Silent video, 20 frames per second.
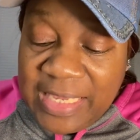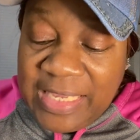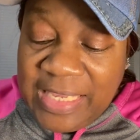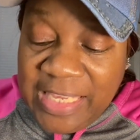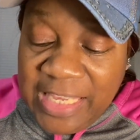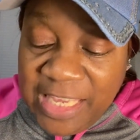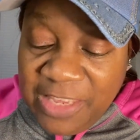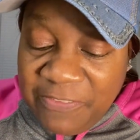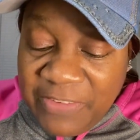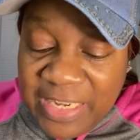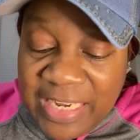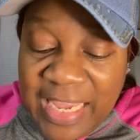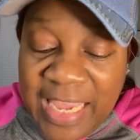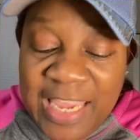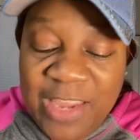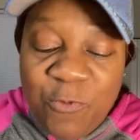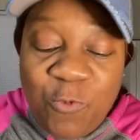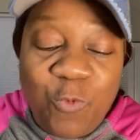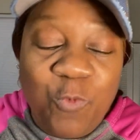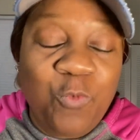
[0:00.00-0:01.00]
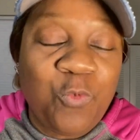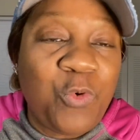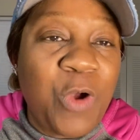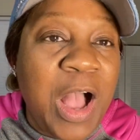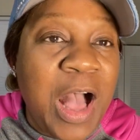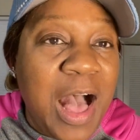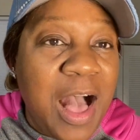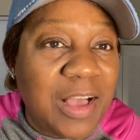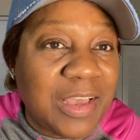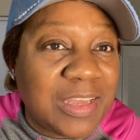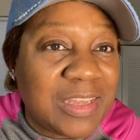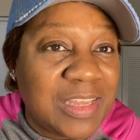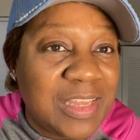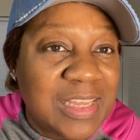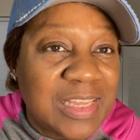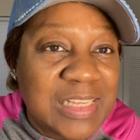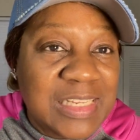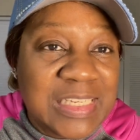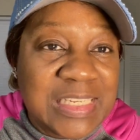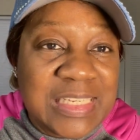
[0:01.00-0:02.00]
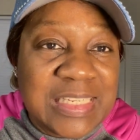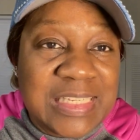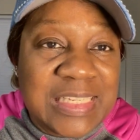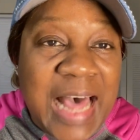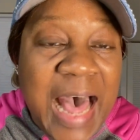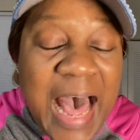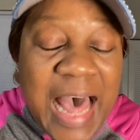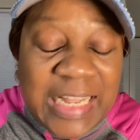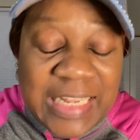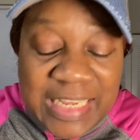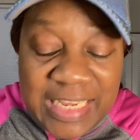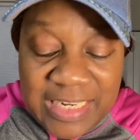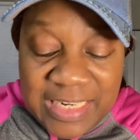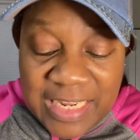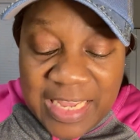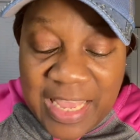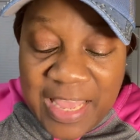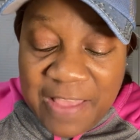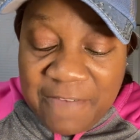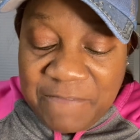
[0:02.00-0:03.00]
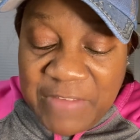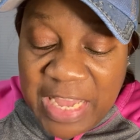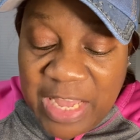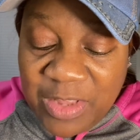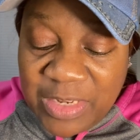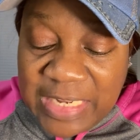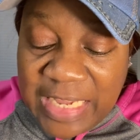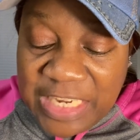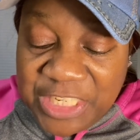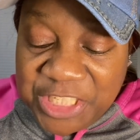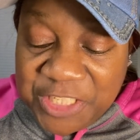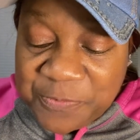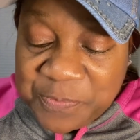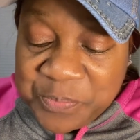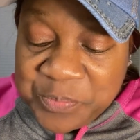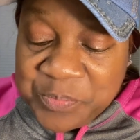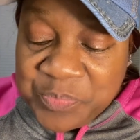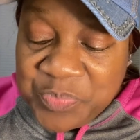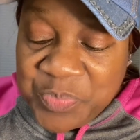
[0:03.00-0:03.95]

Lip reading: even a rock solid foundation.